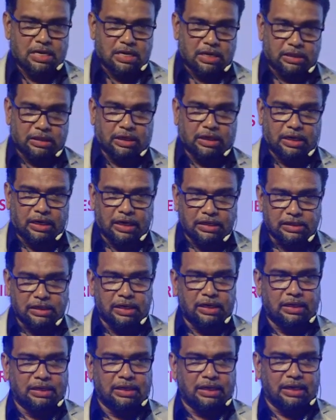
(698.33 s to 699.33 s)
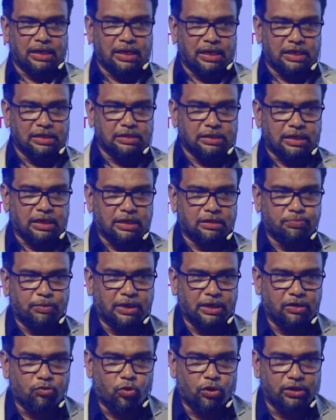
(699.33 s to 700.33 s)
the reduction in the realized
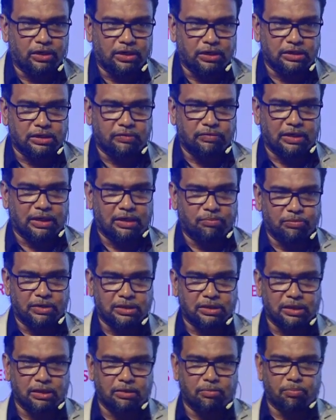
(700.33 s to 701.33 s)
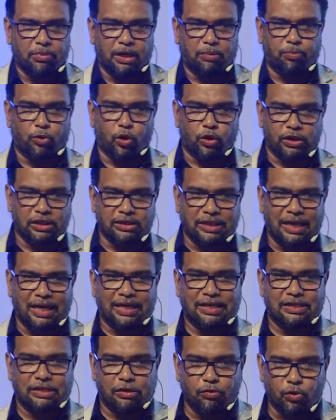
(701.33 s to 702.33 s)
corresponding quantities of the combustion byproducts like
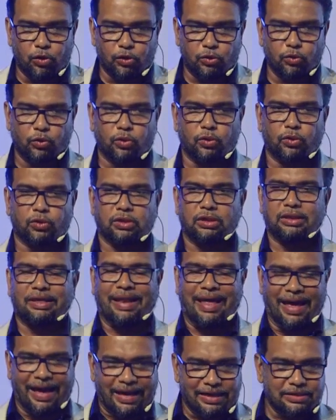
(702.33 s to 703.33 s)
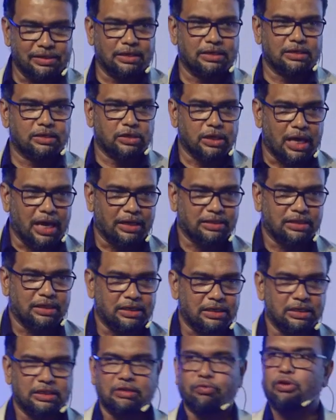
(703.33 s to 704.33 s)
CO2, NOx, and SAX,
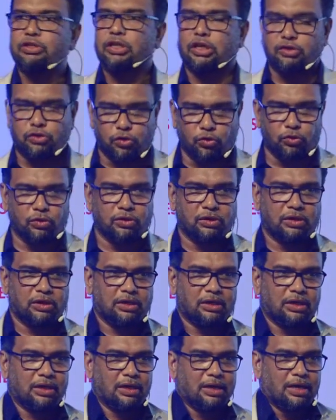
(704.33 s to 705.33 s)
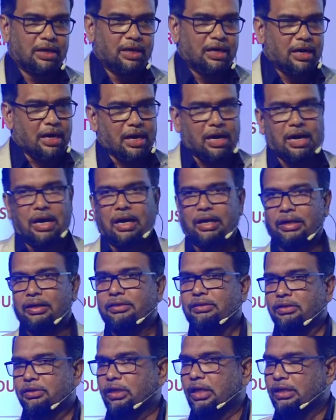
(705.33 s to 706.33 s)
etc. was achieved.
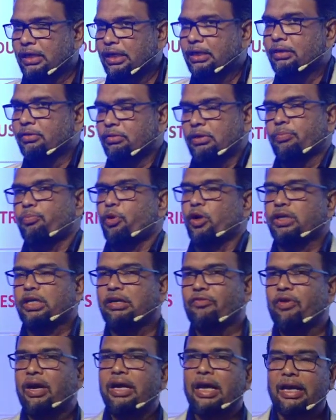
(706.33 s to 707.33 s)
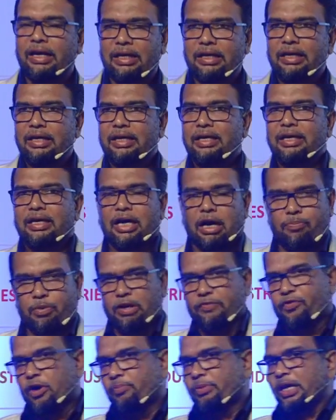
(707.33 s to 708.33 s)
These are the project we have done. Apart
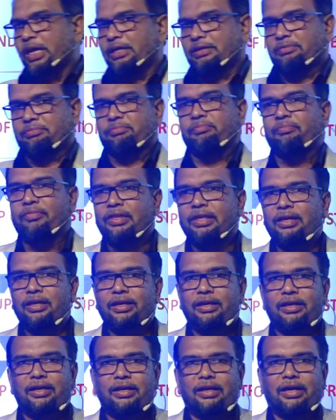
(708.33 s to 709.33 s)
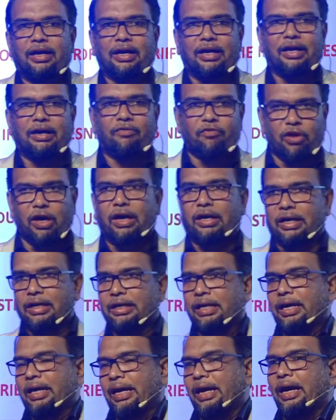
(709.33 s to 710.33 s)
from that, we have done
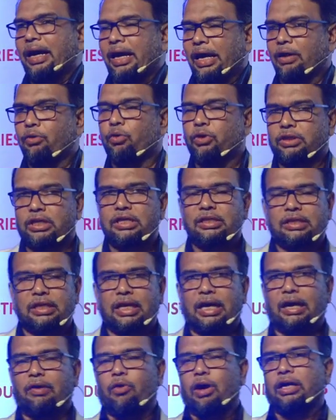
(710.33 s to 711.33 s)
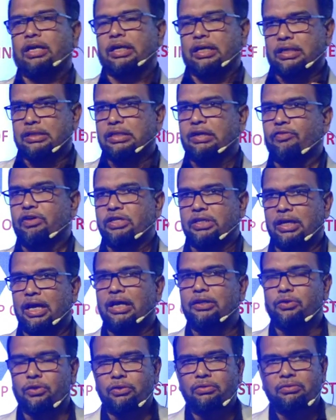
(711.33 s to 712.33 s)
a good things in water conservation
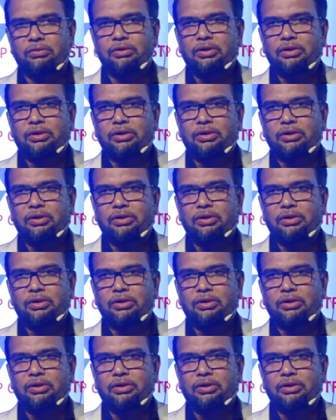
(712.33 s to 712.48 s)
also.